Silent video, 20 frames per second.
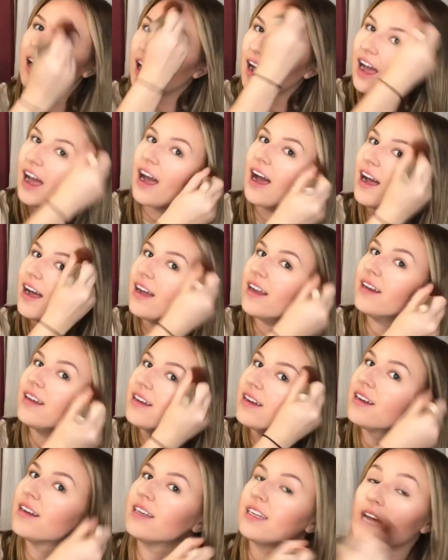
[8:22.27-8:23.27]

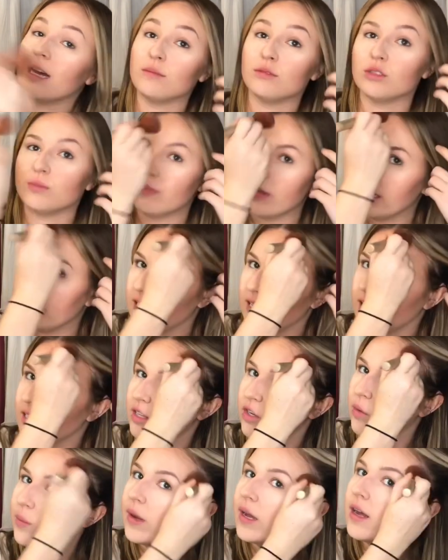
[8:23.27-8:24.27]
had, now I'm just blending it a
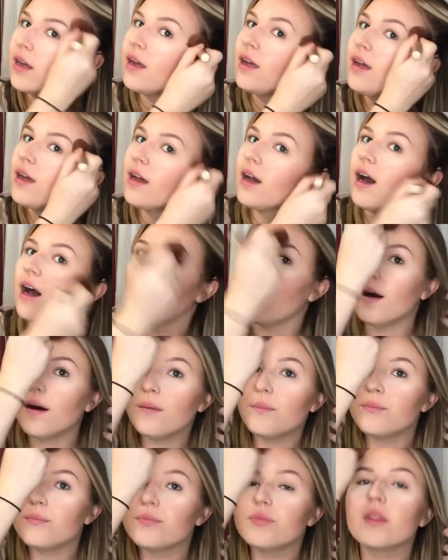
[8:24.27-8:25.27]
little bit,
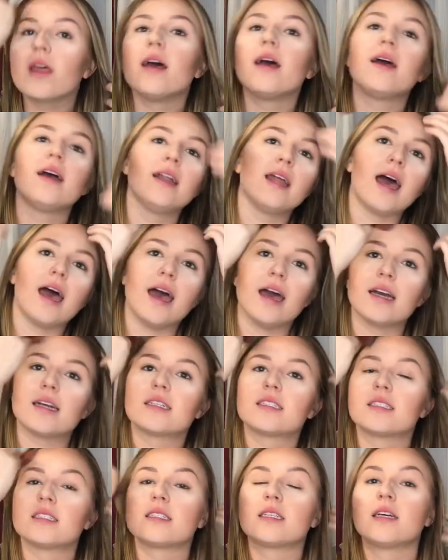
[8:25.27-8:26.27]
an
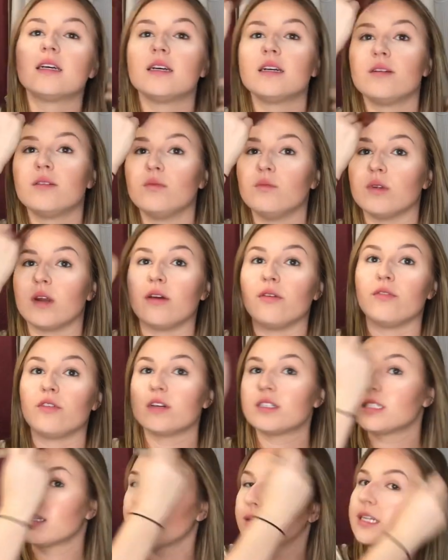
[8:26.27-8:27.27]
ex, when I
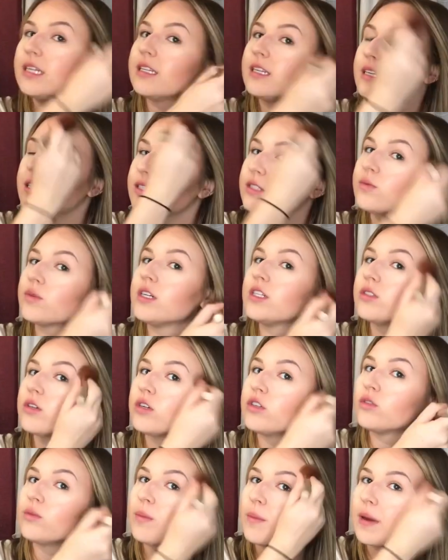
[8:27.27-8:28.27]
first started this, when I
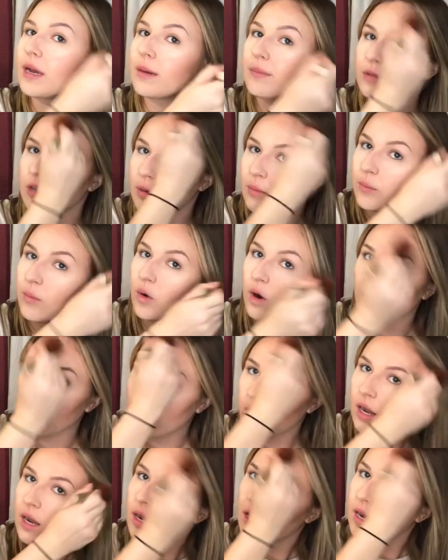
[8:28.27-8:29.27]
started doing makeup a little more,